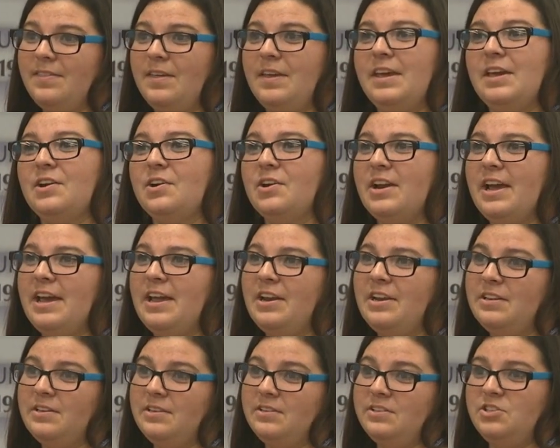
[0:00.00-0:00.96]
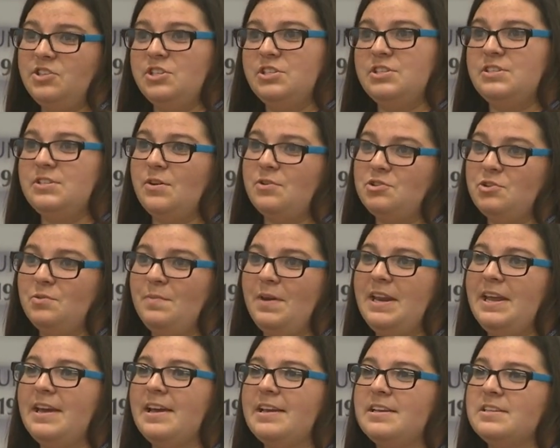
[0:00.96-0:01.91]
the internet and just social
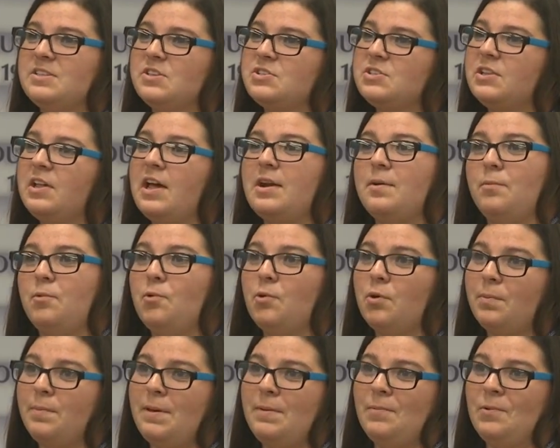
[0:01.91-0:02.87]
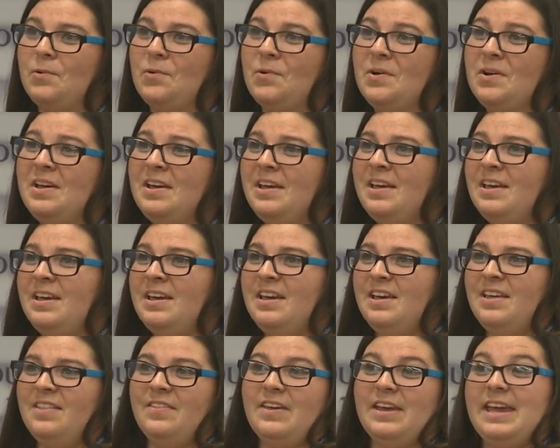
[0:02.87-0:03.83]
media because there's a lot of poor people yeah
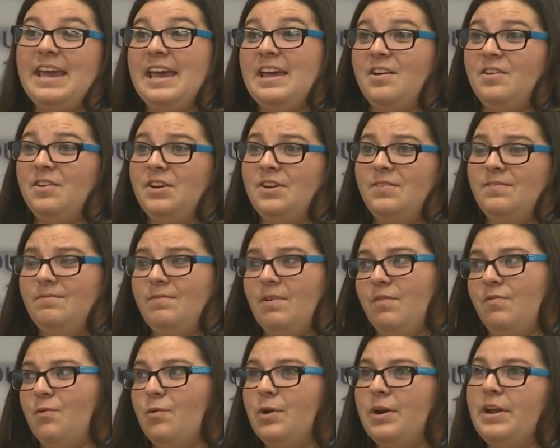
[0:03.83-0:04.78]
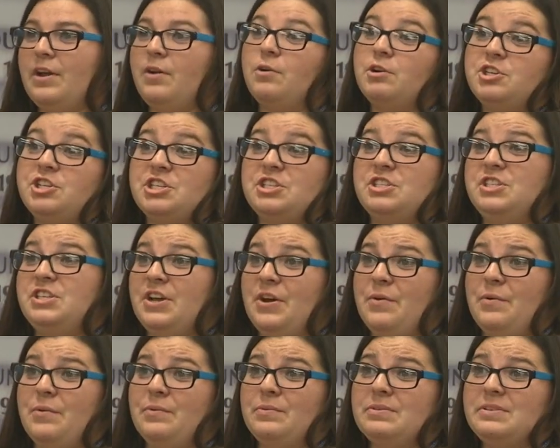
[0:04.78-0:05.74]
that can't afford it or just don't